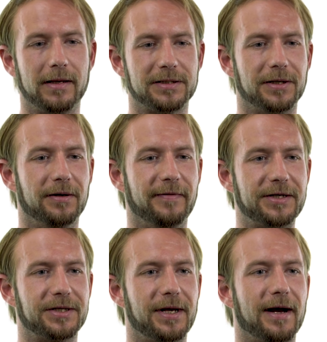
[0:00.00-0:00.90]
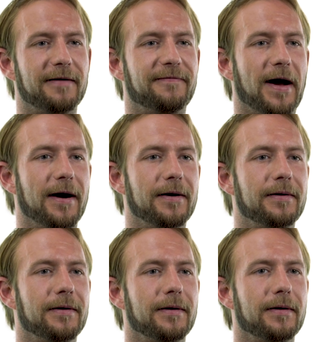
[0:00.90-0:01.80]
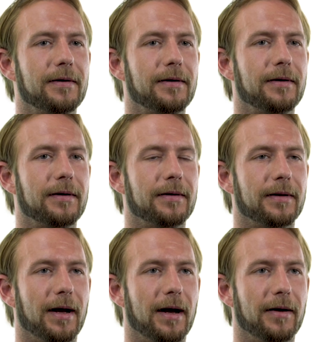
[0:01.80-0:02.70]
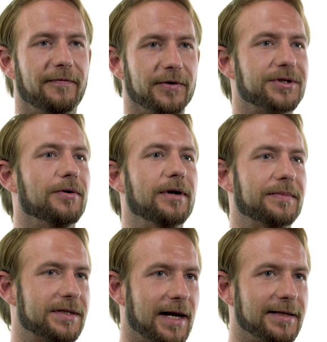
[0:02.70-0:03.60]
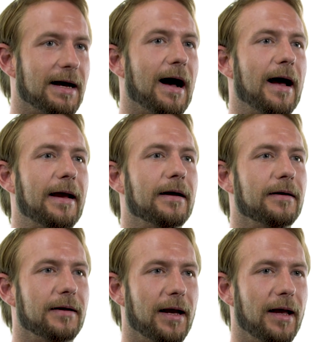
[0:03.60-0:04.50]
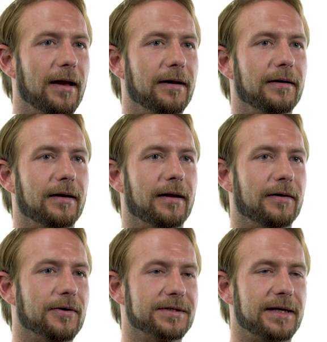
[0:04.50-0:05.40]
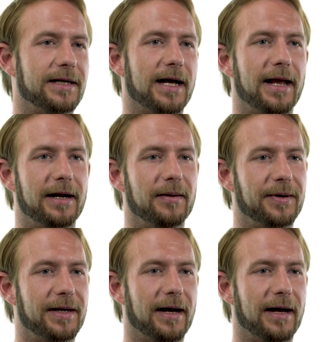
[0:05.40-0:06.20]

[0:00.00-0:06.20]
So eventually I got fired uh, for showing up to sites high. And, and of course, I denied it up and